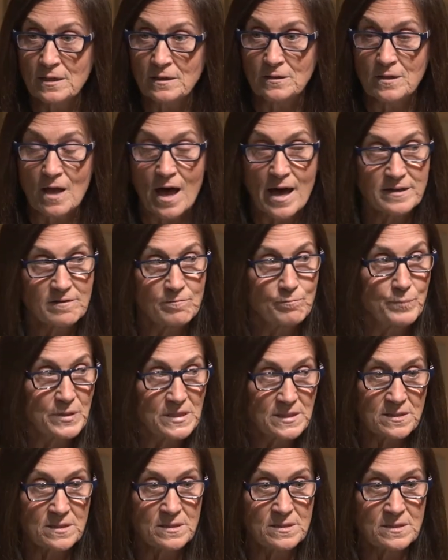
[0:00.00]
a lot of
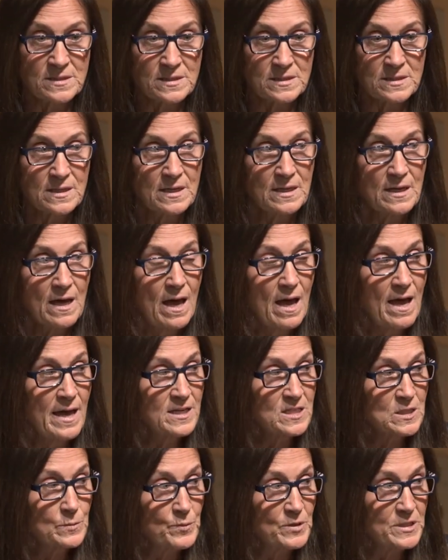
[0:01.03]
business
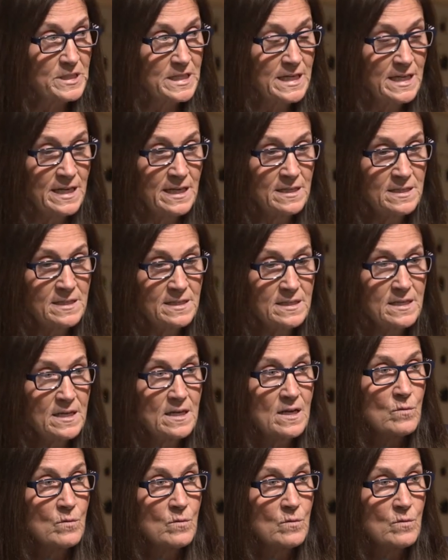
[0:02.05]
expertise.